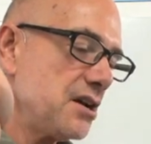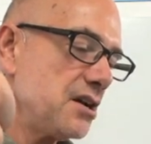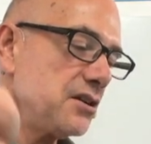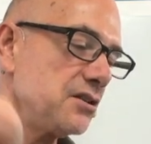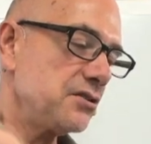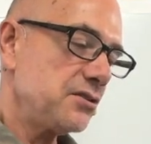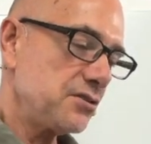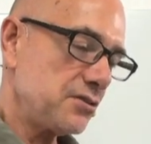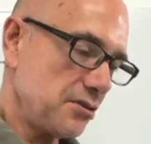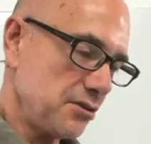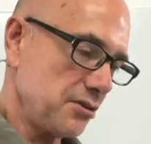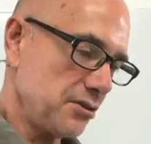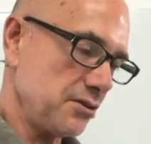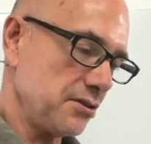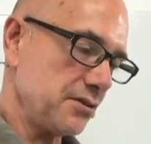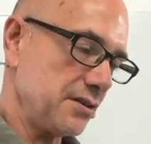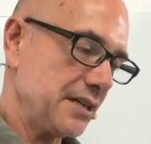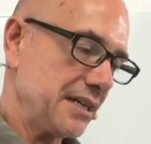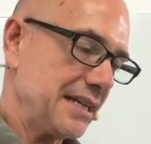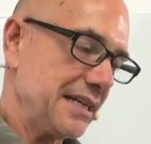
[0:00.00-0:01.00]
Sue,
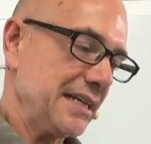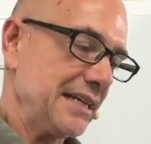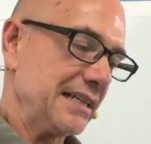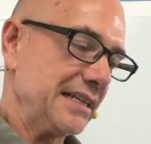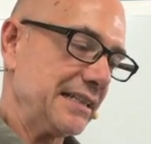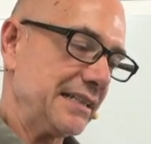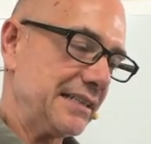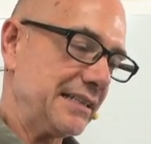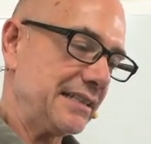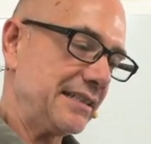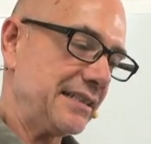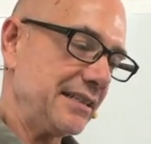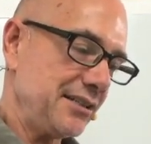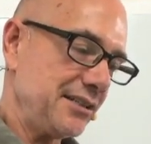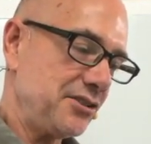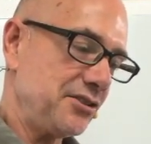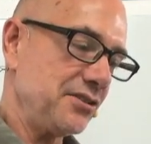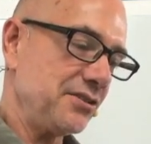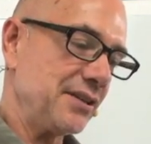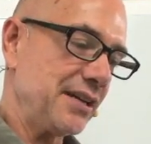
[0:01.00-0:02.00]

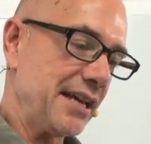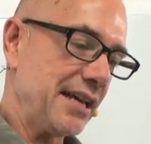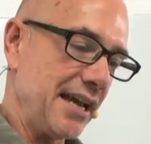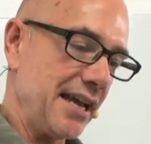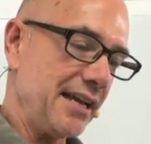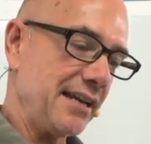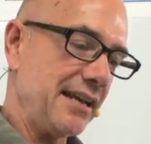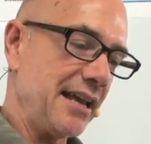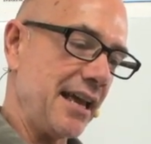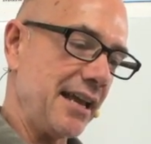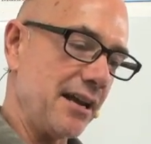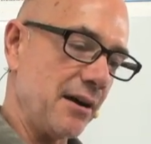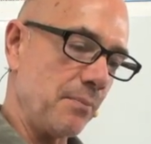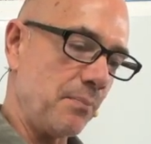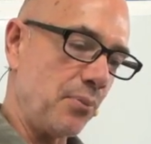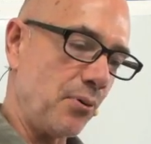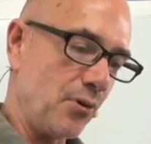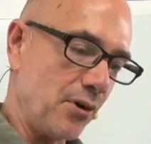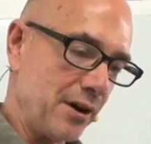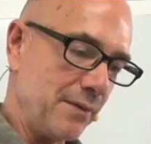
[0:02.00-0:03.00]
did you get an
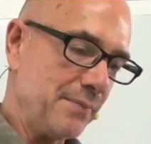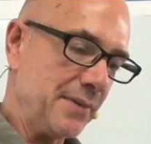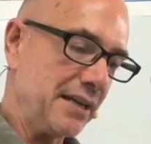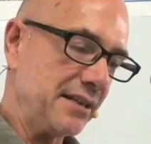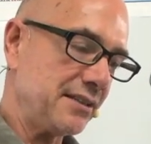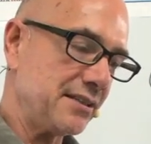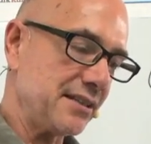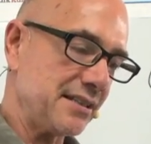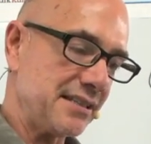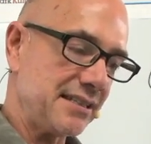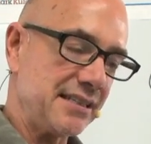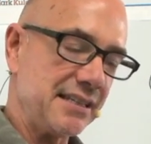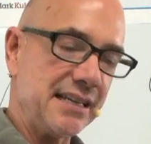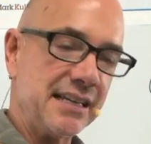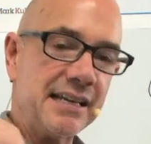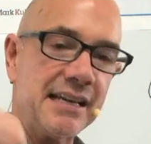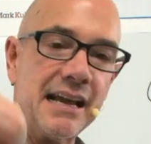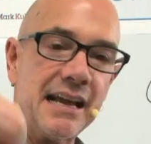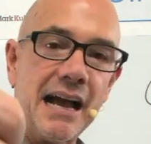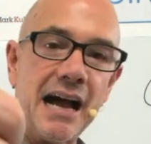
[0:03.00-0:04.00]
appointment to
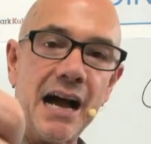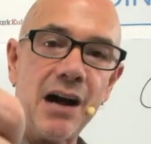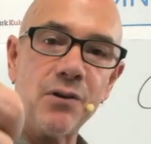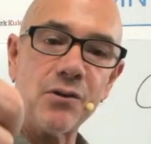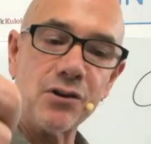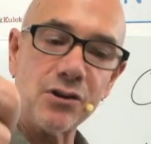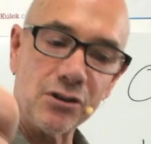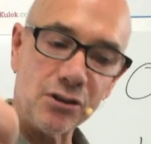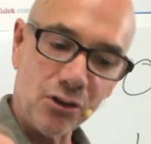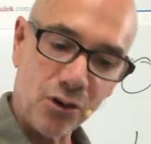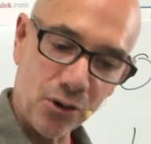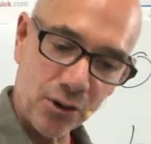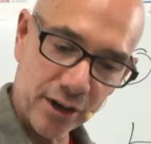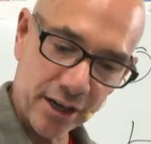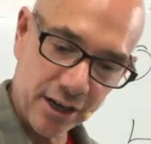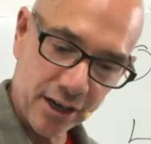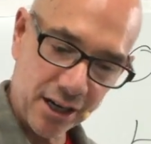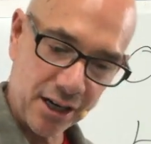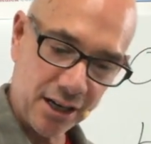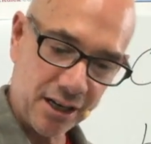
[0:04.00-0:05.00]
see our
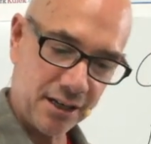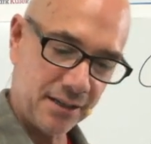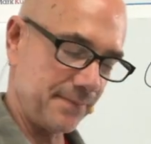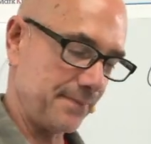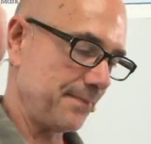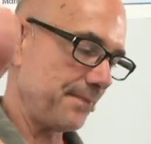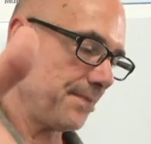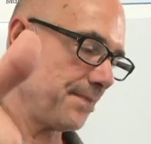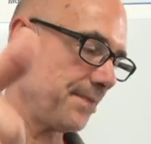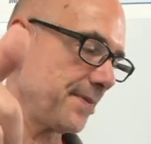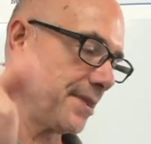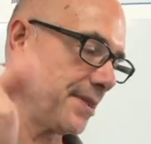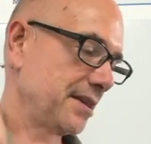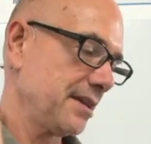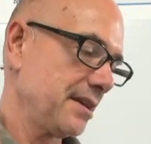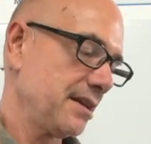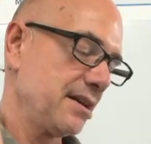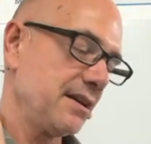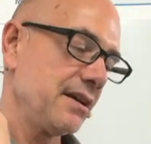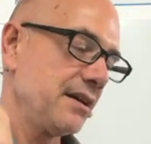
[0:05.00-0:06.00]
lawyer?
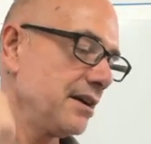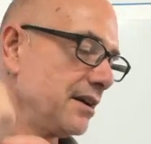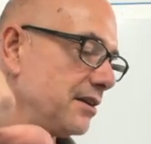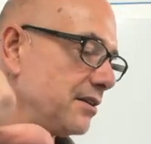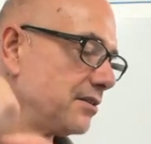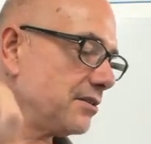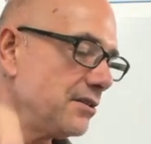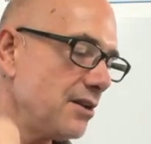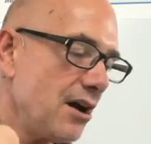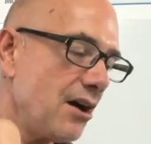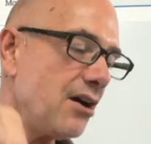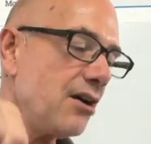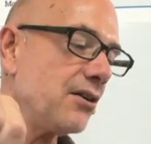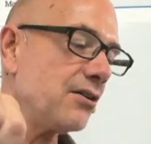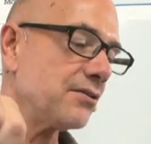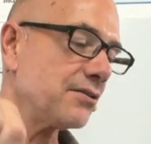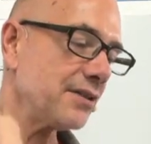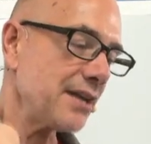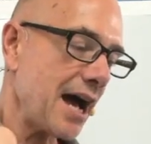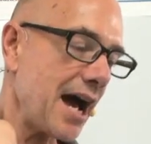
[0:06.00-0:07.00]

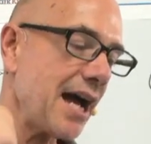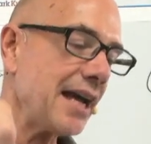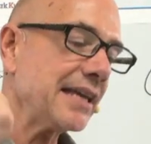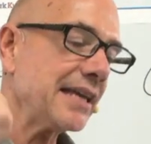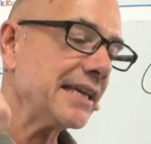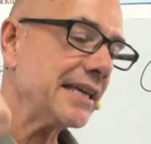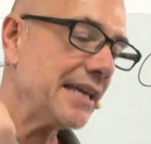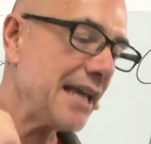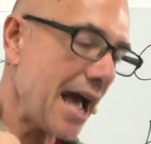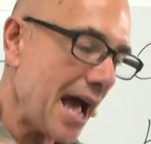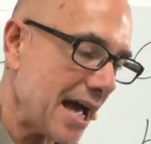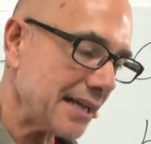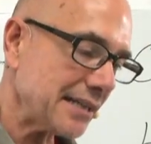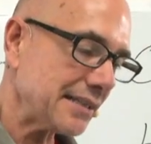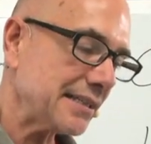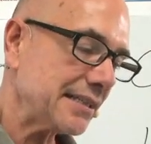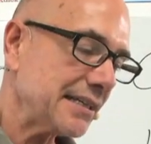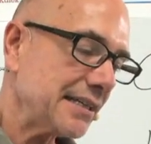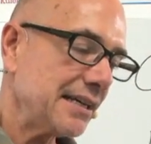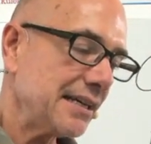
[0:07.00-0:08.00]
No, not
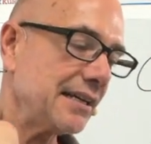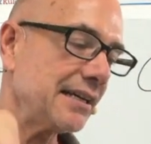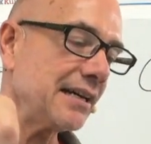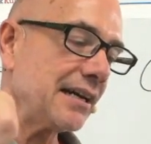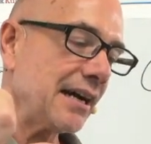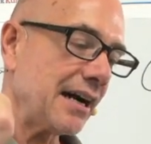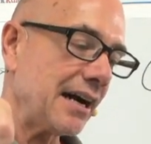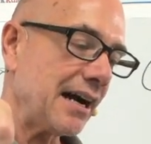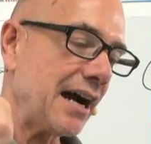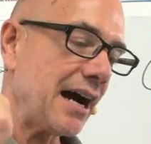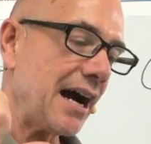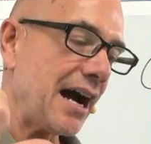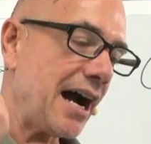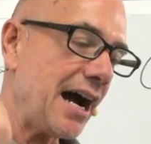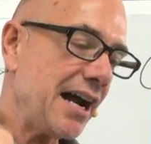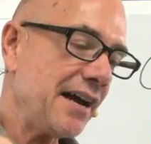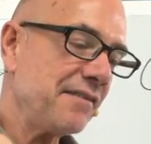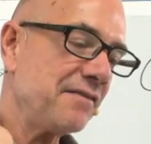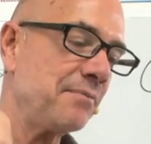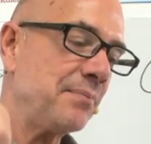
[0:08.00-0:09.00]
yet.
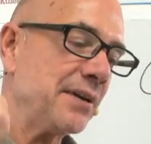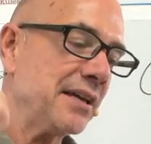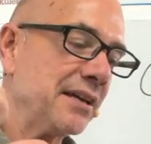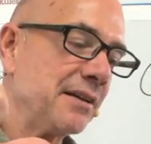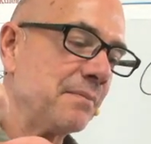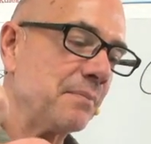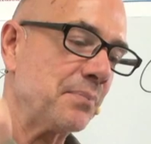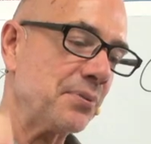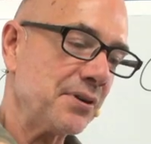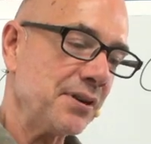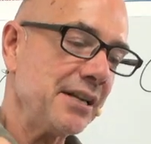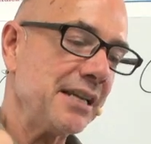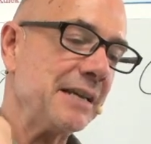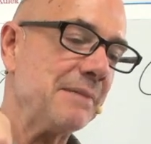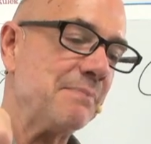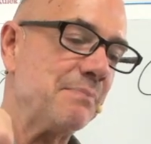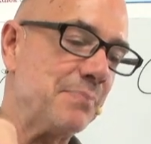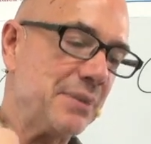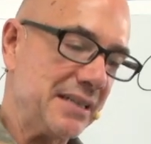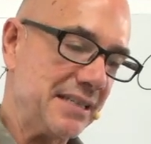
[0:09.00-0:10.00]
I've been pretty
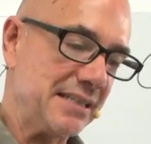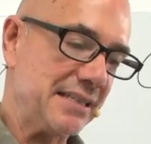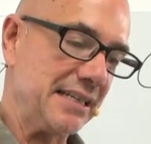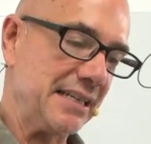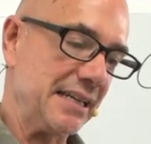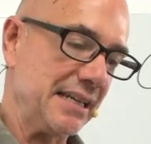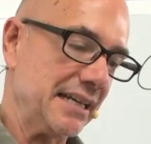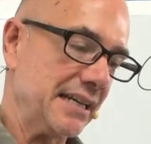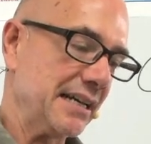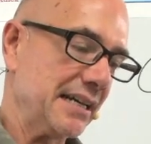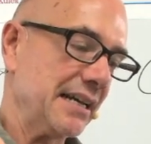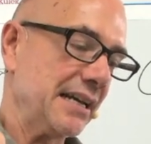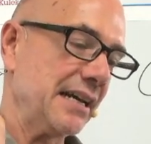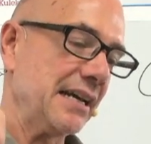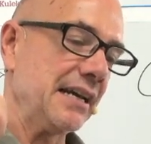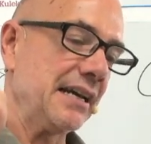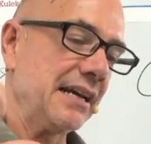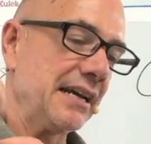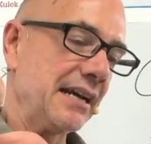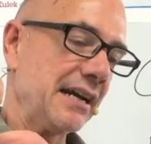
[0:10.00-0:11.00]
busy.
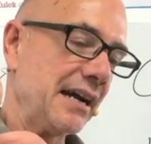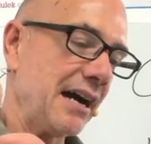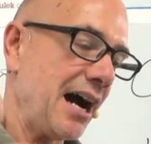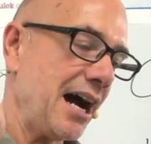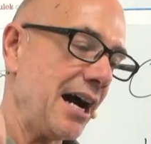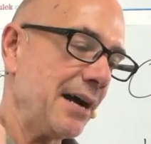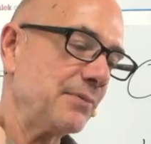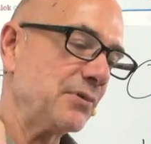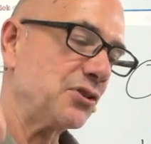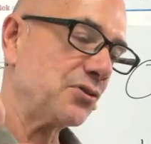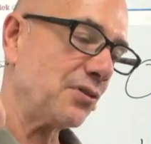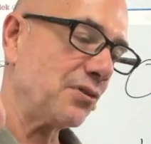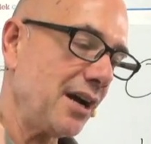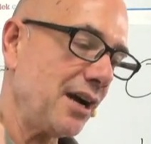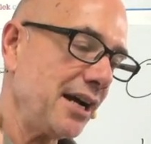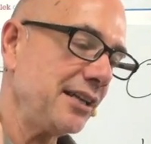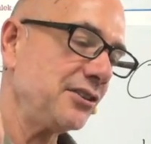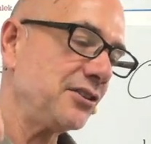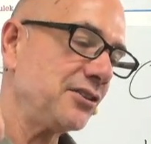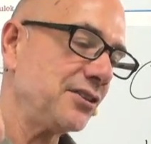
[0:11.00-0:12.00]
I'm
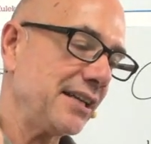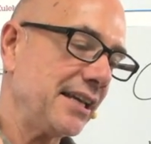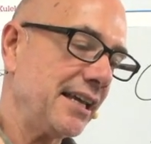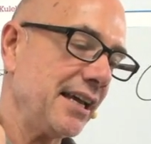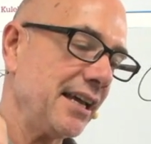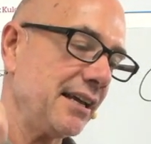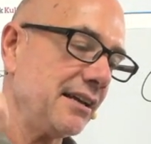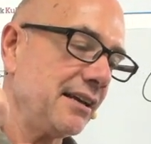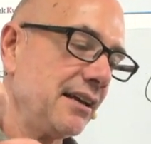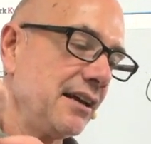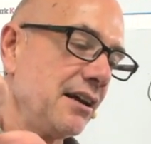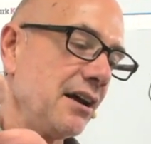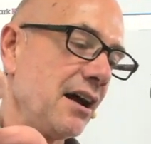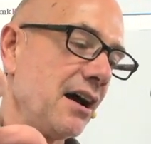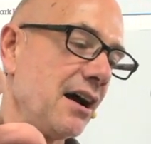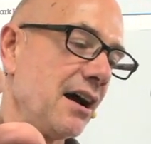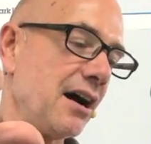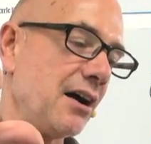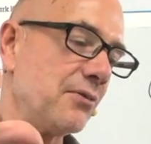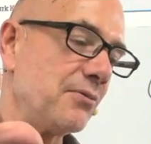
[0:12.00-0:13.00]
trying to get
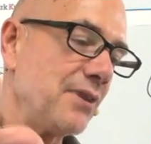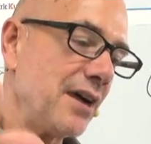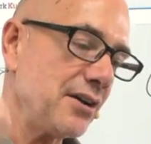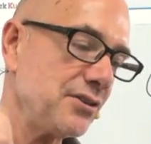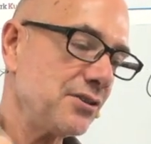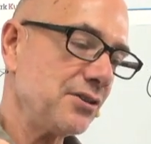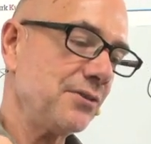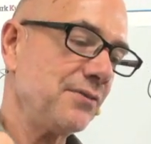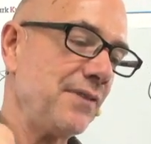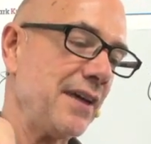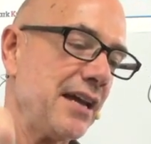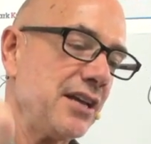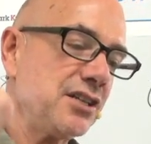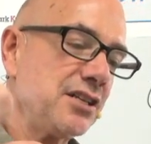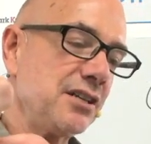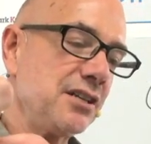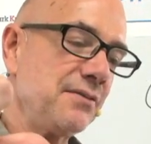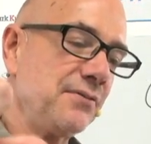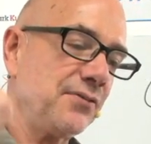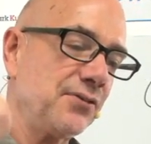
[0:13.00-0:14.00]
a
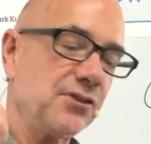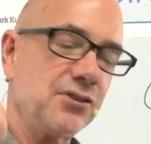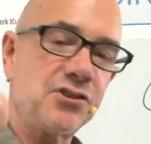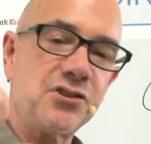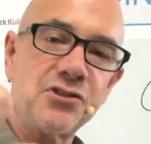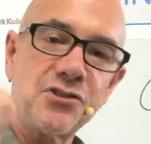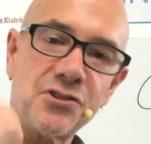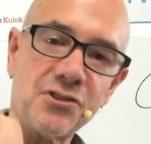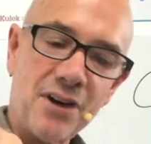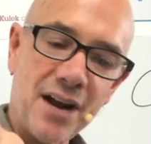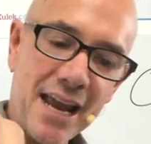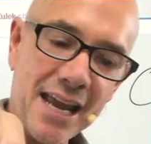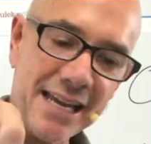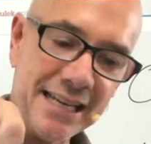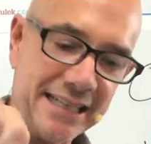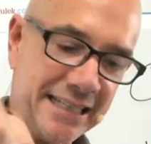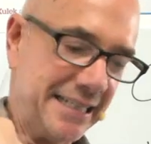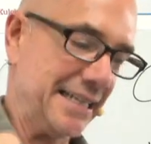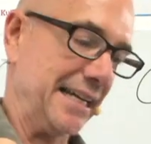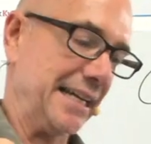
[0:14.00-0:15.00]
reservation for
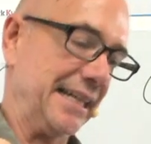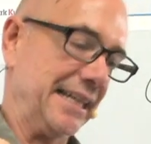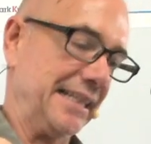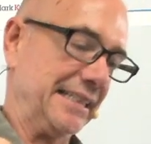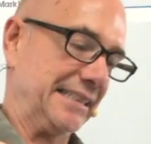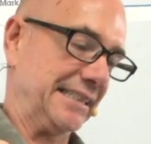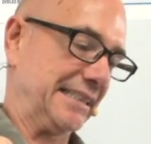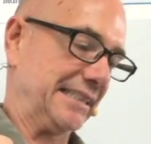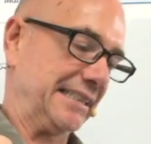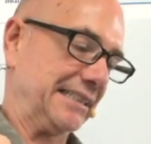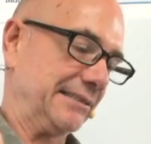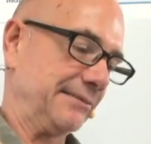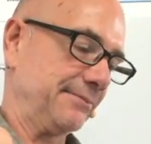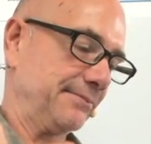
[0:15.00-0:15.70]
train tickets.